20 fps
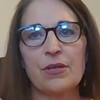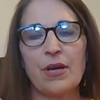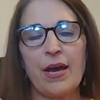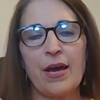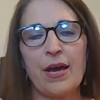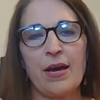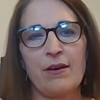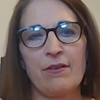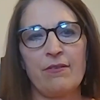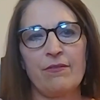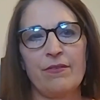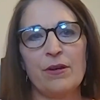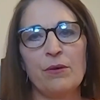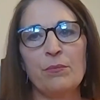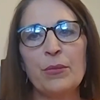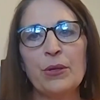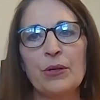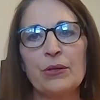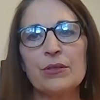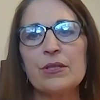to have a
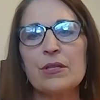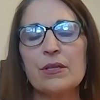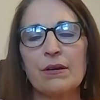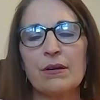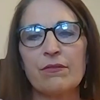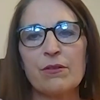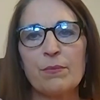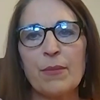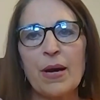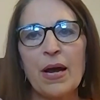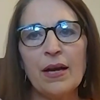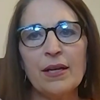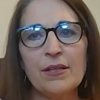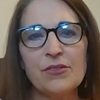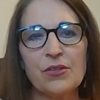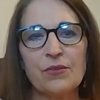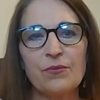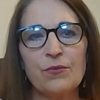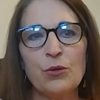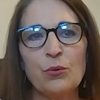melding of the
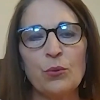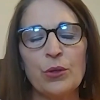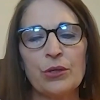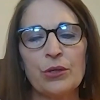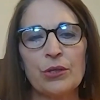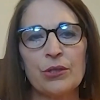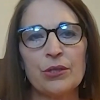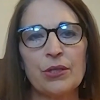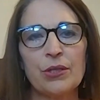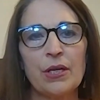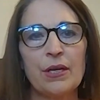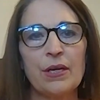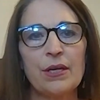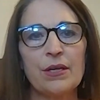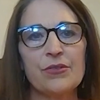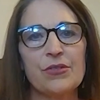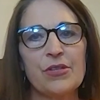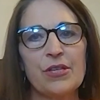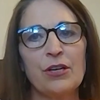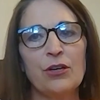minds, if you will,
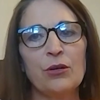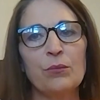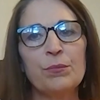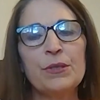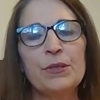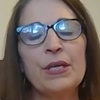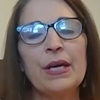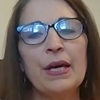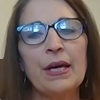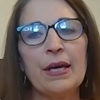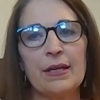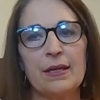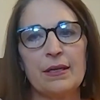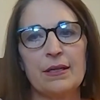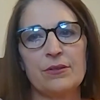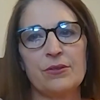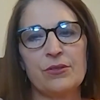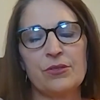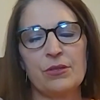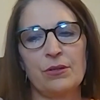to help
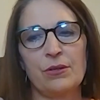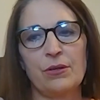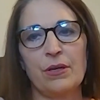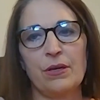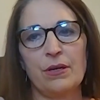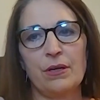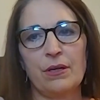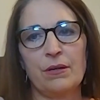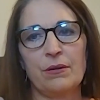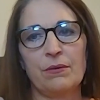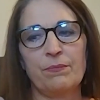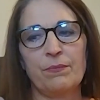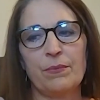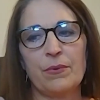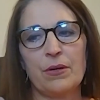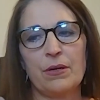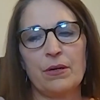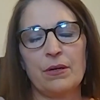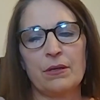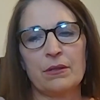get to a
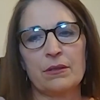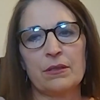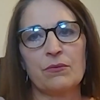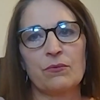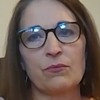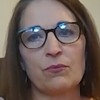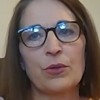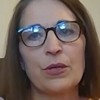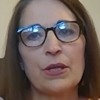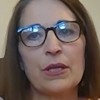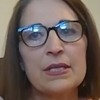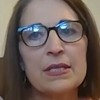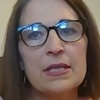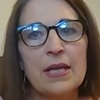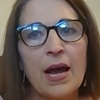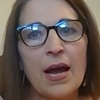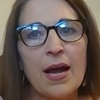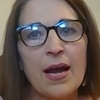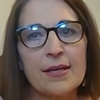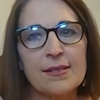really
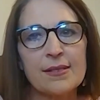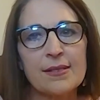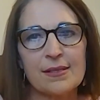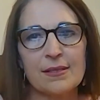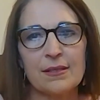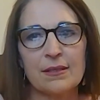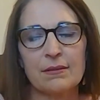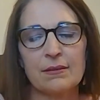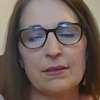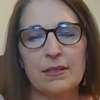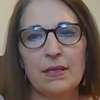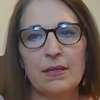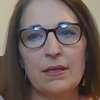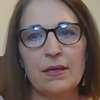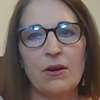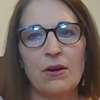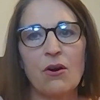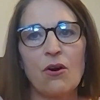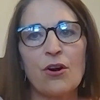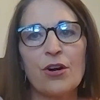nice and
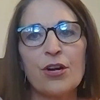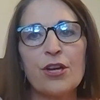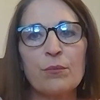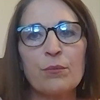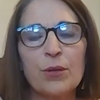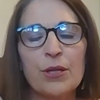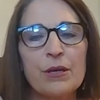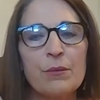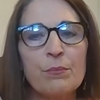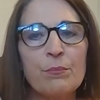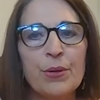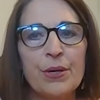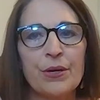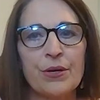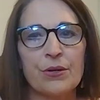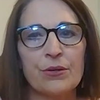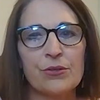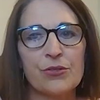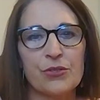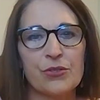arguably a
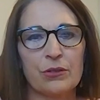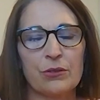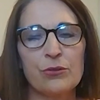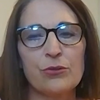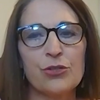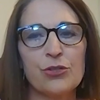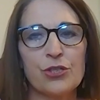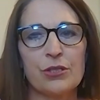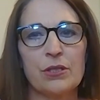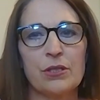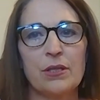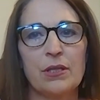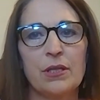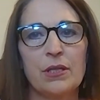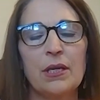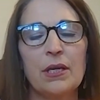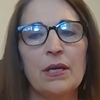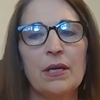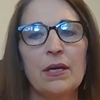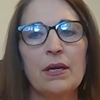better solution.
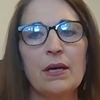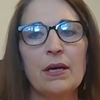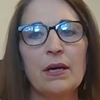